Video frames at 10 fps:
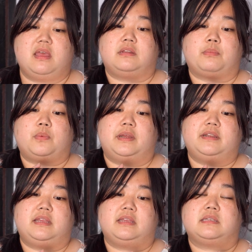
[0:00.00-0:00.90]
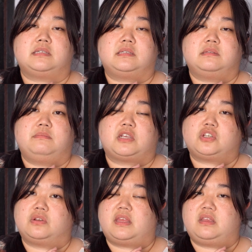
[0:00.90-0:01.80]
Number 1 is make
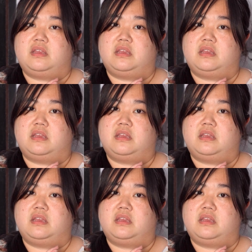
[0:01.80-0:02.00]
sure that